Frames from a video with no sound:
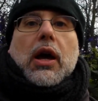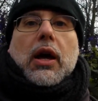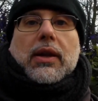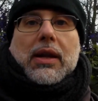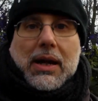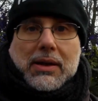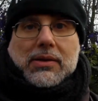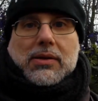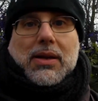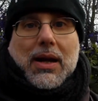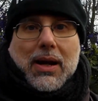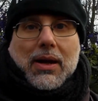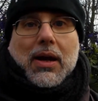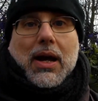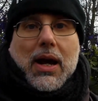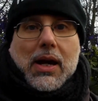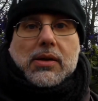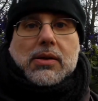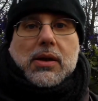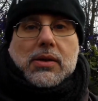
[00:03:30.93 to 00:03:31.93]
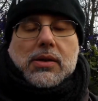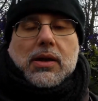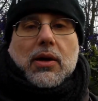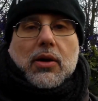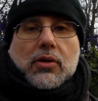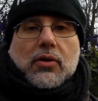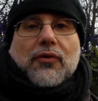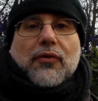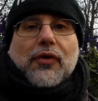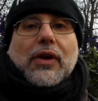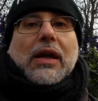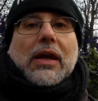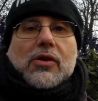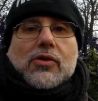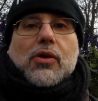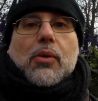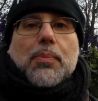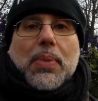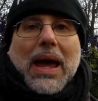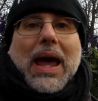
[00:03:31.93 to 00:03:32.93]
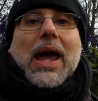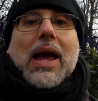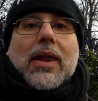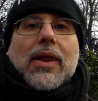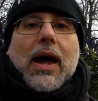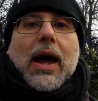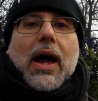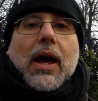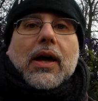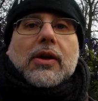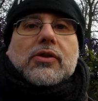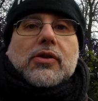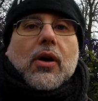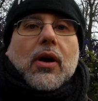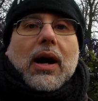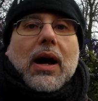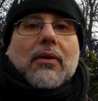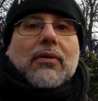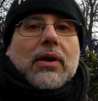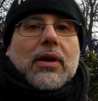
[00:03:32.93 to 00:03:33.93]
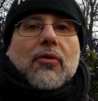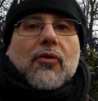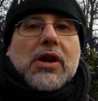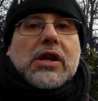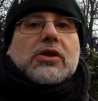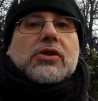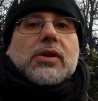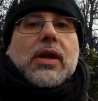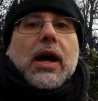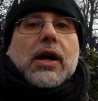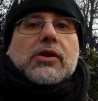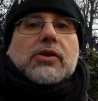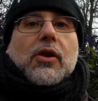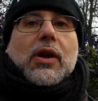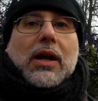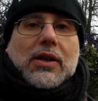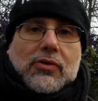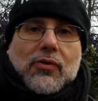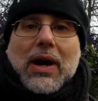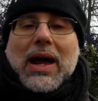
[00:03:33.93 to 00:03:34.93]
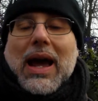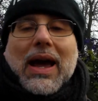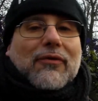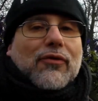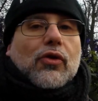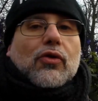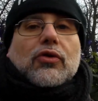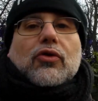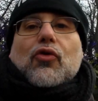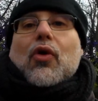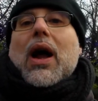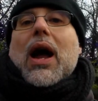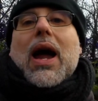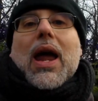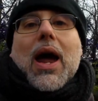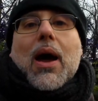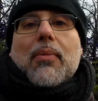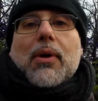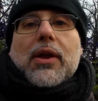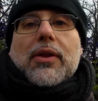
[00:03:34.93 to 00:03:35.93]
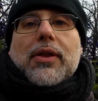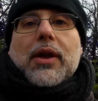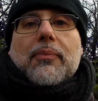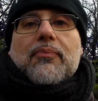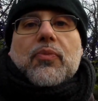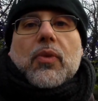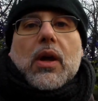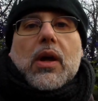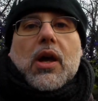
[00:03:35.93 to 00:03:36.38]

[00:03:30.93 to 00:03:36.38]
And that's 10 days, that's a lot of fees to pay there, so I haven't reached that. So that's why I have to try everything.